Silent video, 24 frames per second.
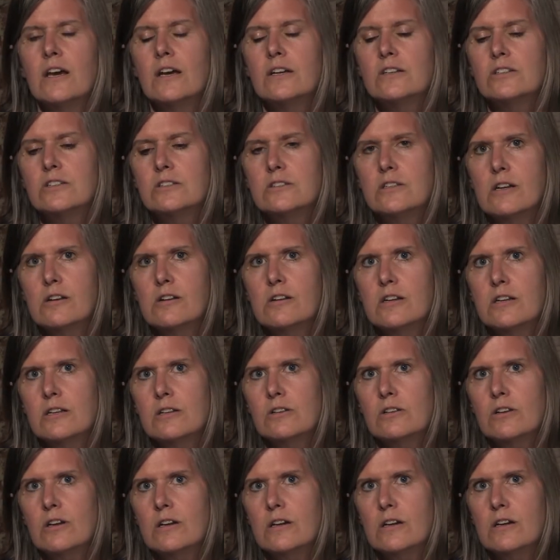as
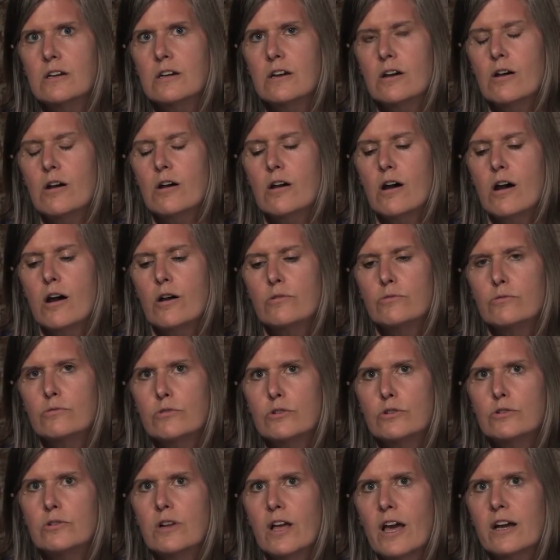sharing a, a
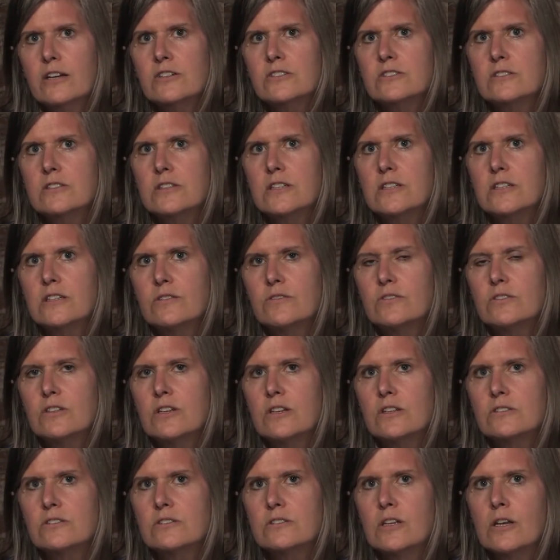root, actually gives
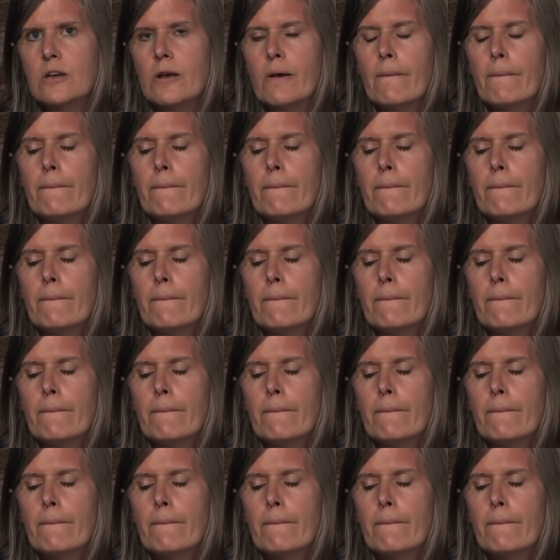us